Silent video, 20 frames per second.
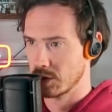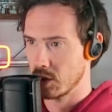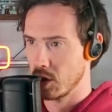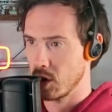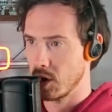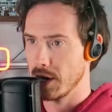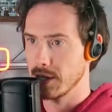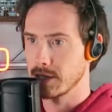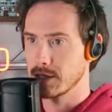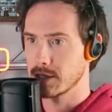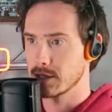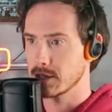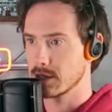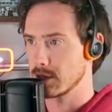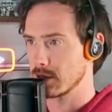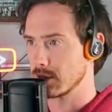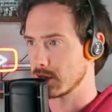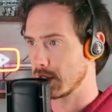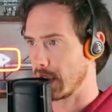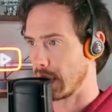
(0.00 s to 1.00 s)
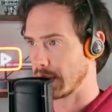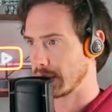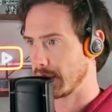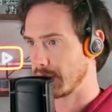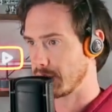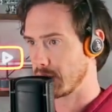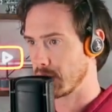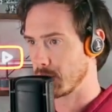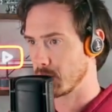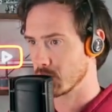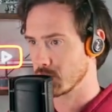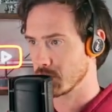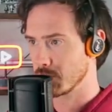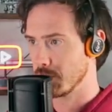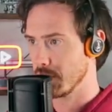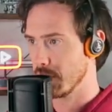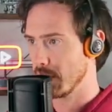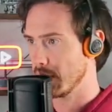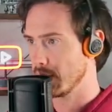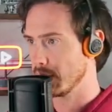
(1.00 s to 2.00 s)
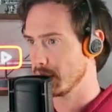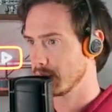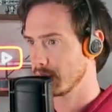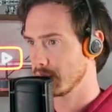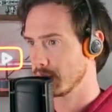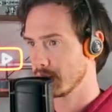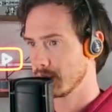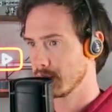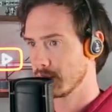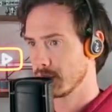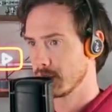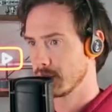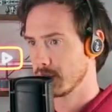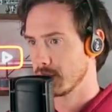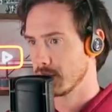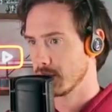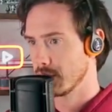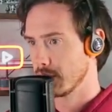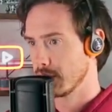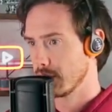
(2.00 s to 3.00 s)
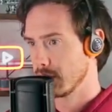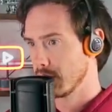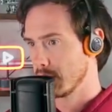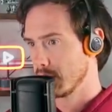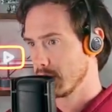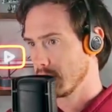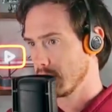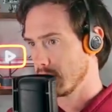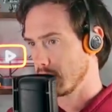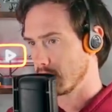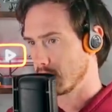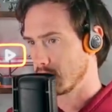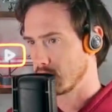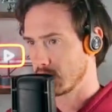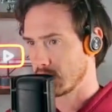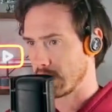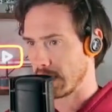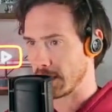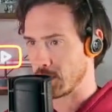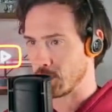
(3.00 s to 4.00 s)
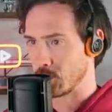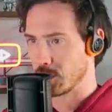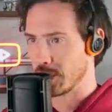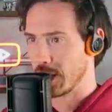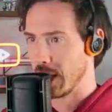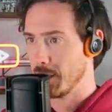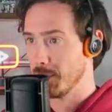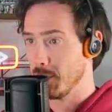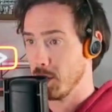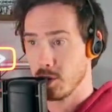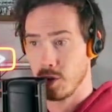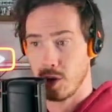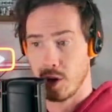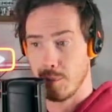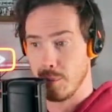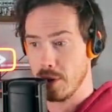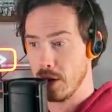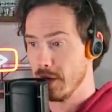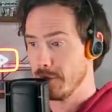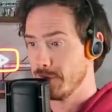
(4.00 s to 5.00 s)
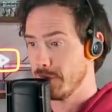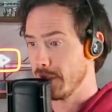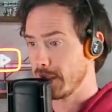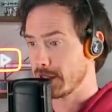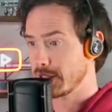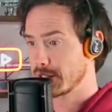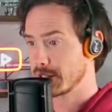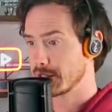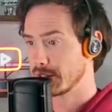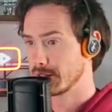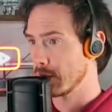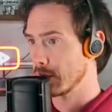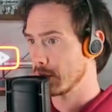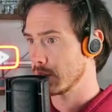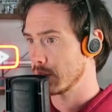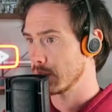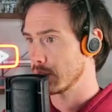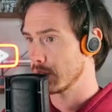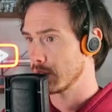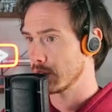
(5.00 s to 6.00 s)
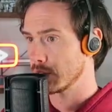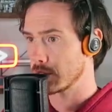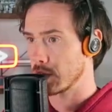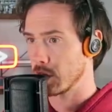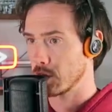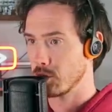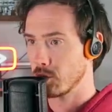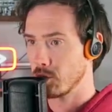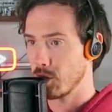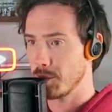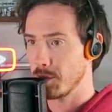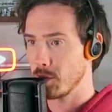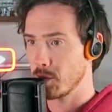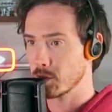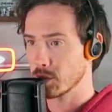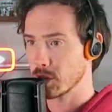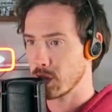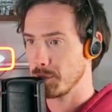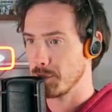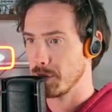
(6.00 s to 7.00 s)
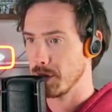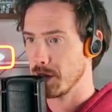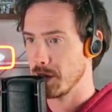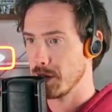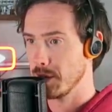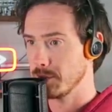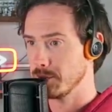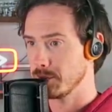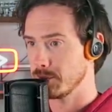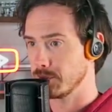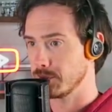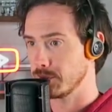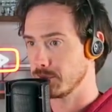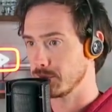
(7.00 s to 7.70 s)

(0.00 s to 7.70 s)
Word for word: nice. That definitely wasn't me. Let's just take all the ammo, though. Perfect. There's a load of reboots coming in.